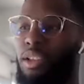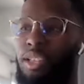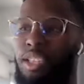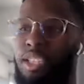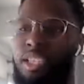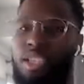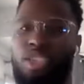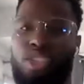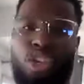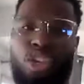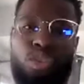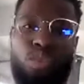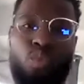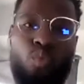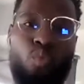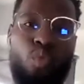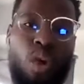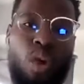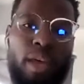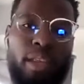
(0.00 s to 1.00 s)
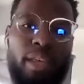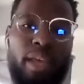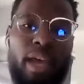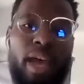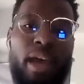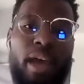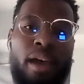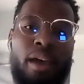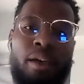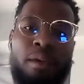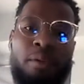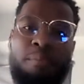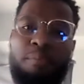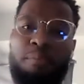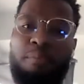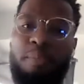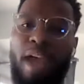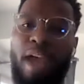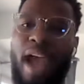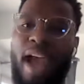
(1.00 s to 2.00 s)
This is just one
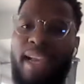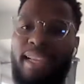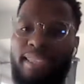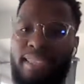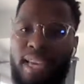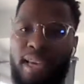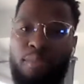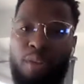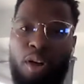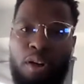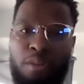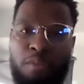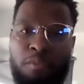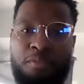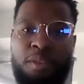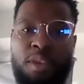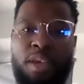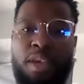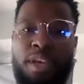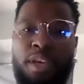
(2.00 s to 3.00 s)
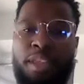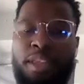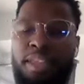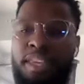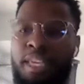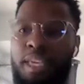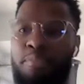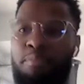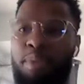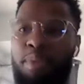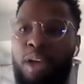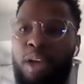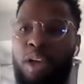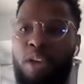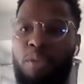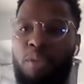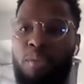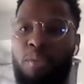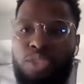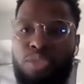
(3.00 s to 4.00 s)
item of the
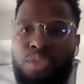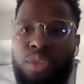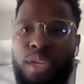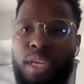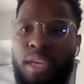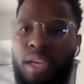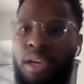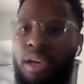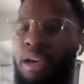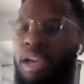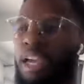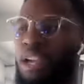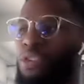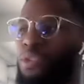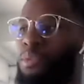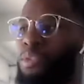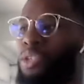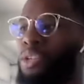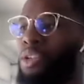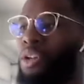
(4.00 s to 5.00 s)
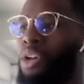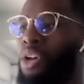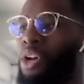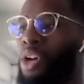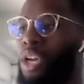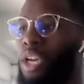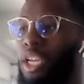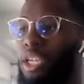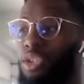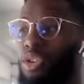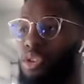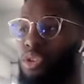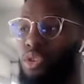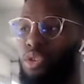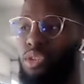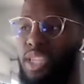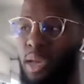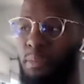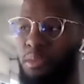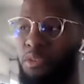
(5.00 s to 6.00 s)
biometric encryption. It's
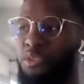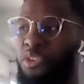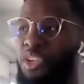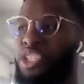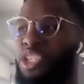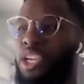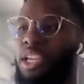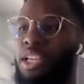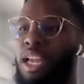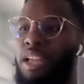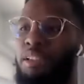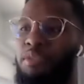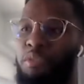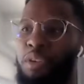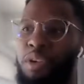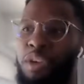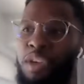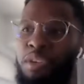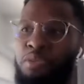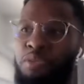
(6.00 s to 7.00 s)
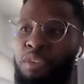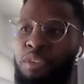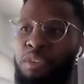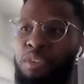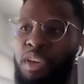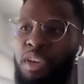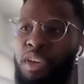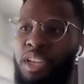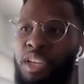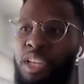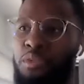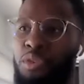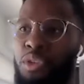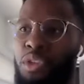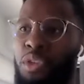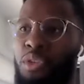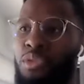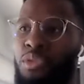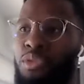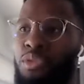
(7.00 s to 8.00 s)
also time efficient and very convenient for the
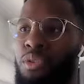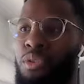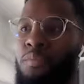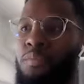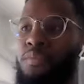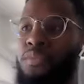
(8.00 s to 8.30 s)
user.